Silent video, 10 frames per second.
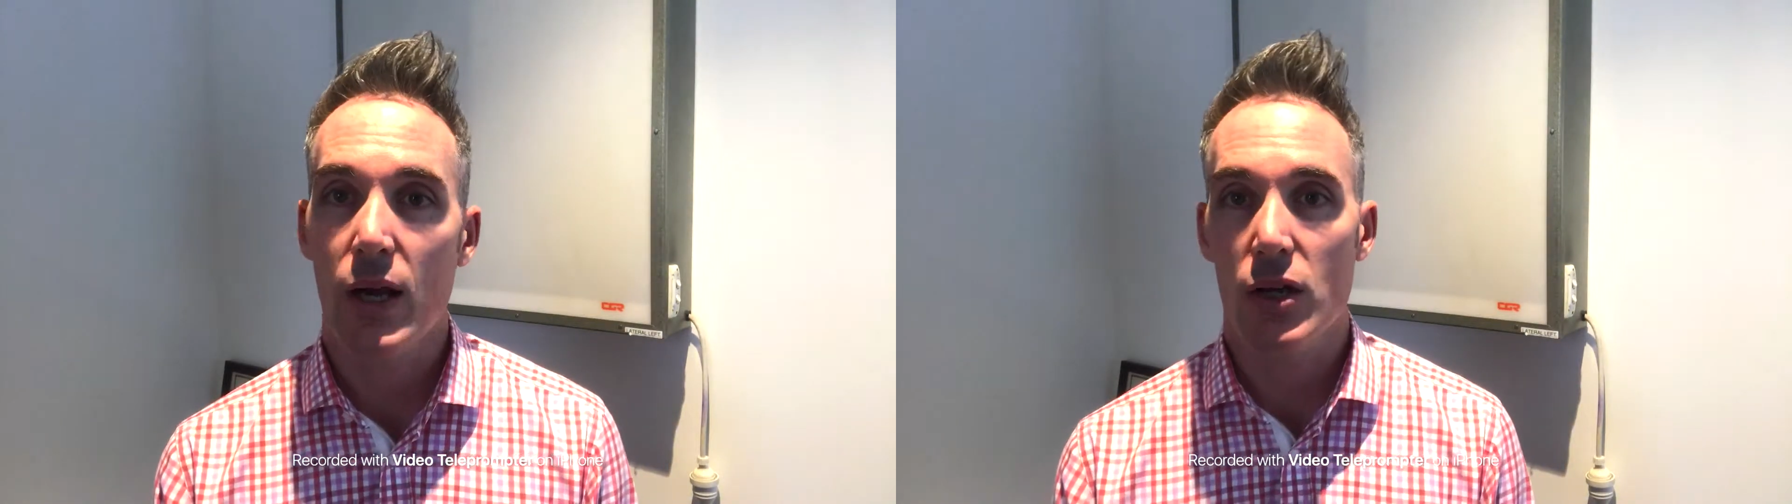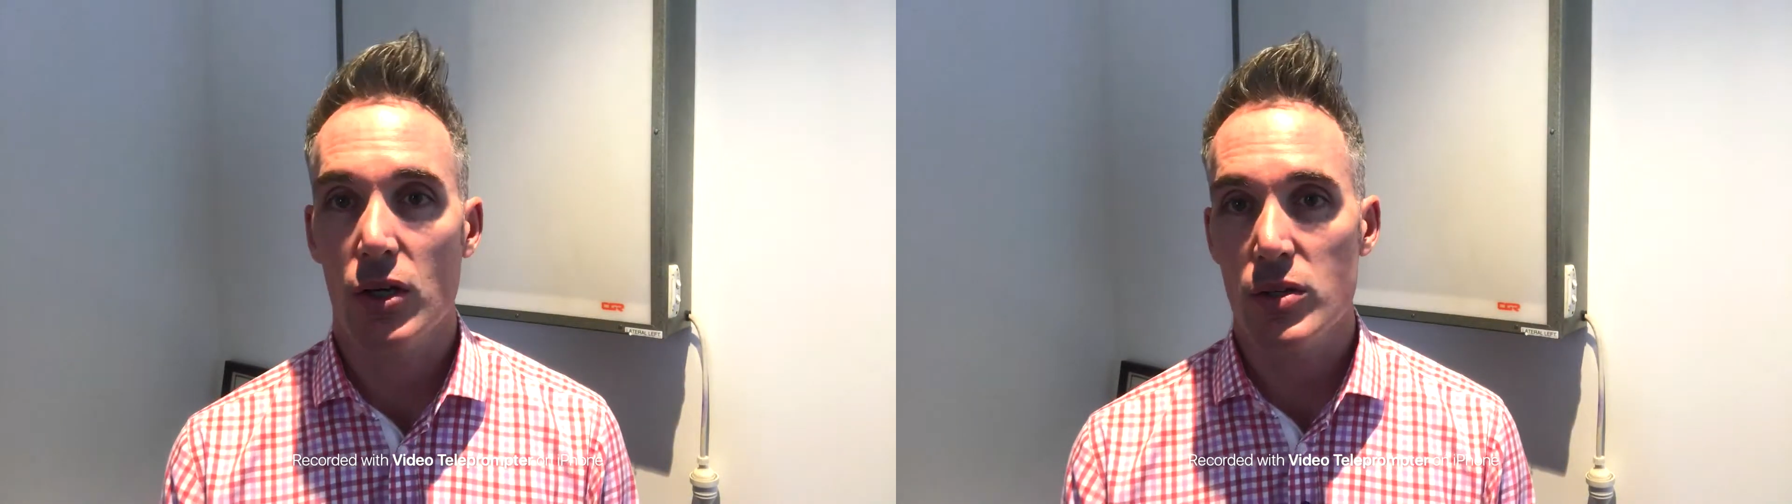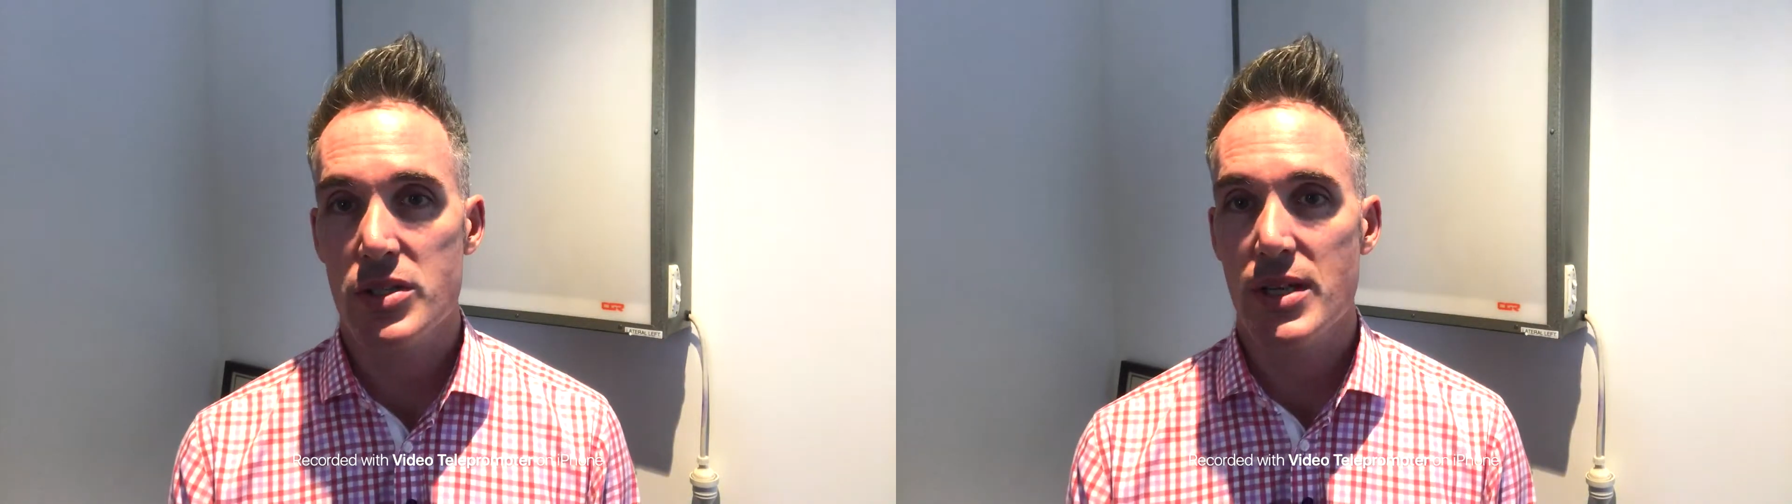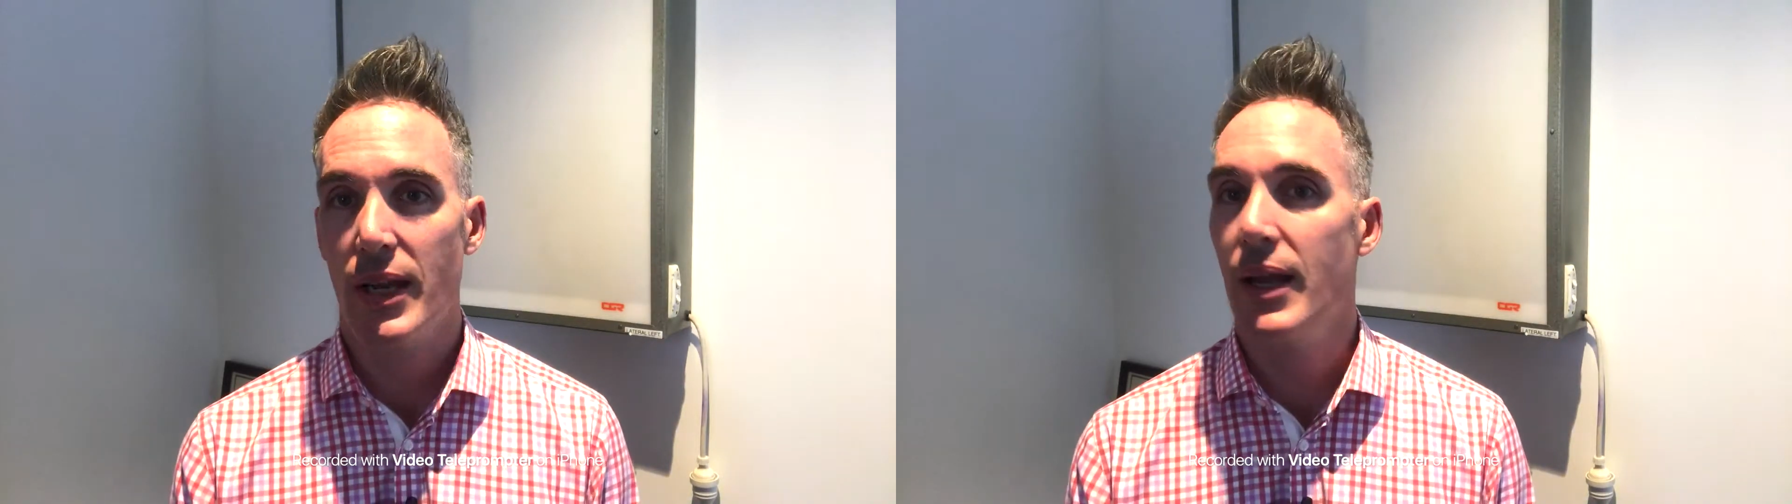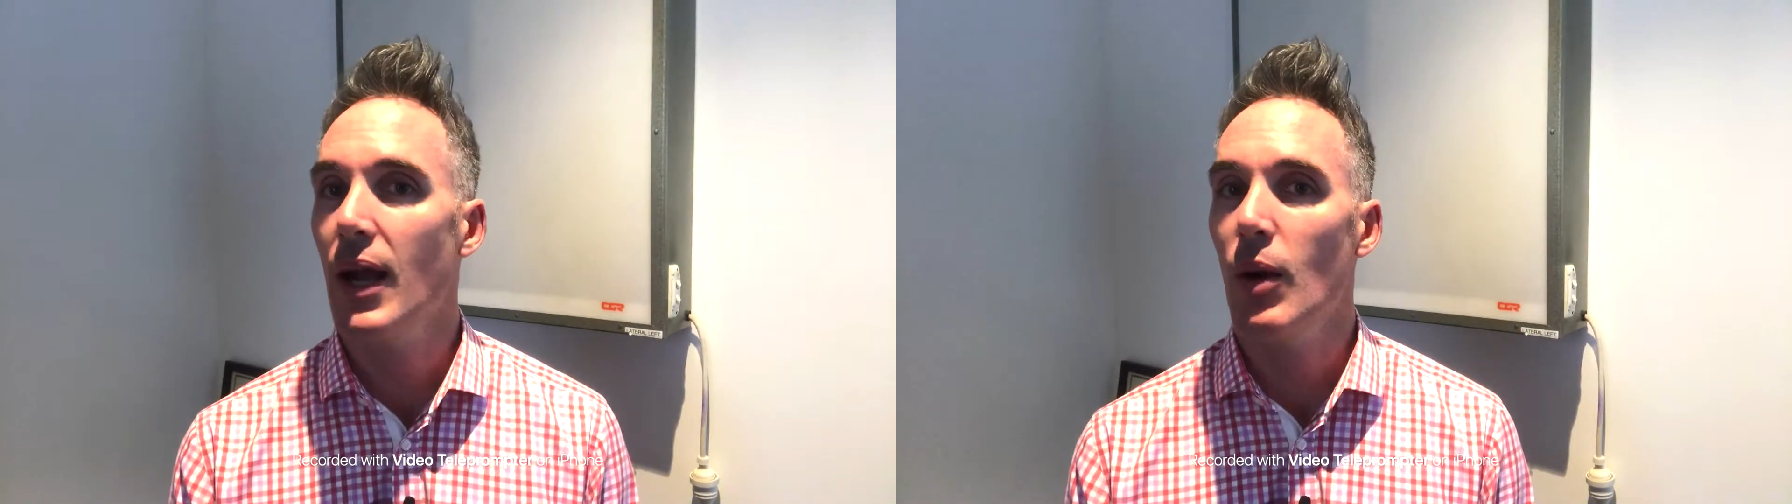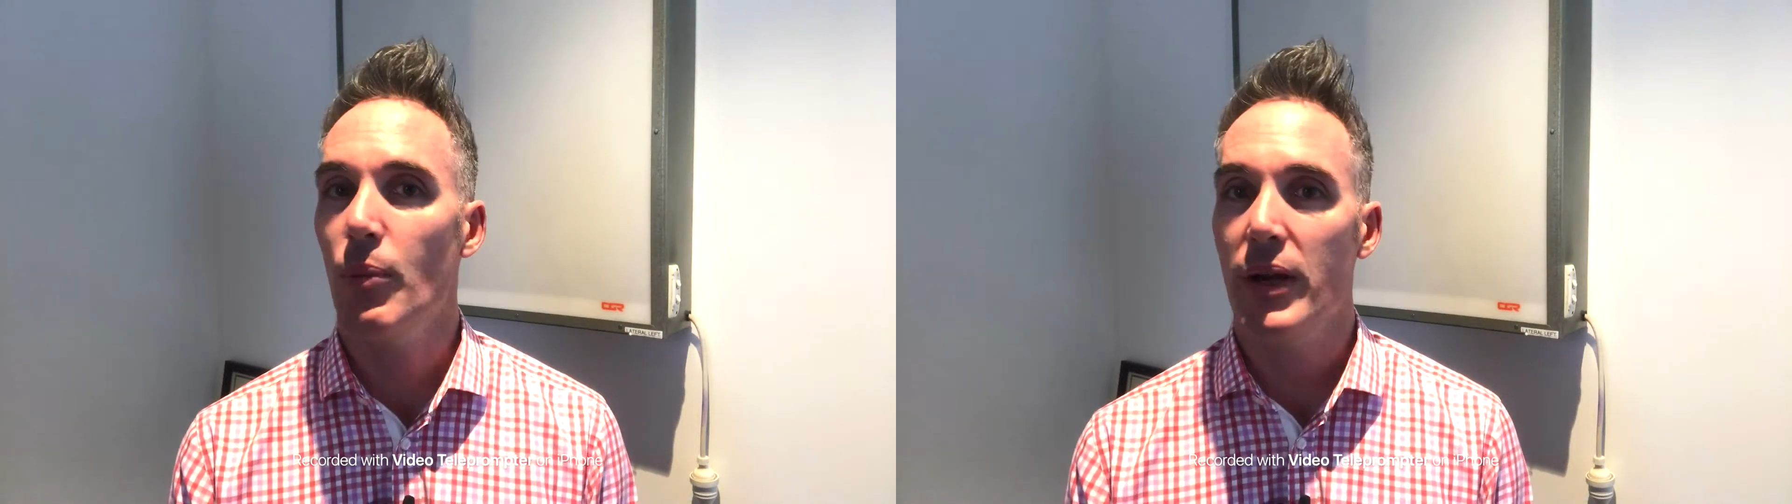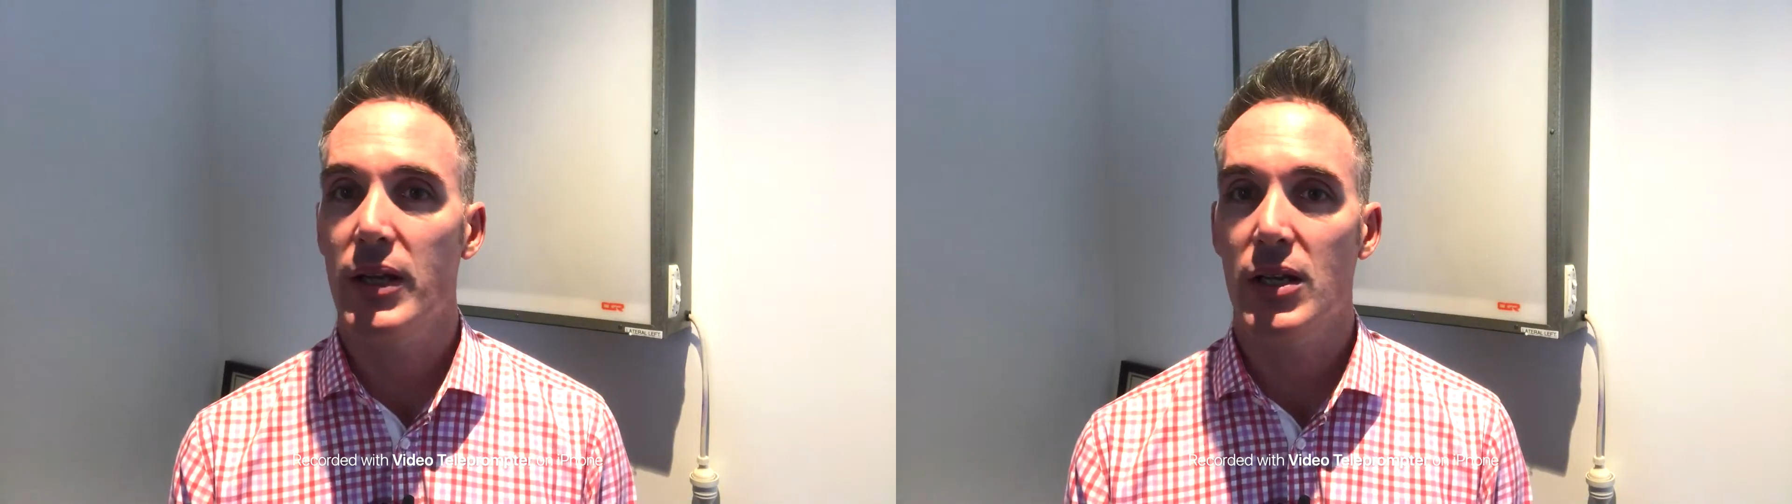a Gonstead chiropractic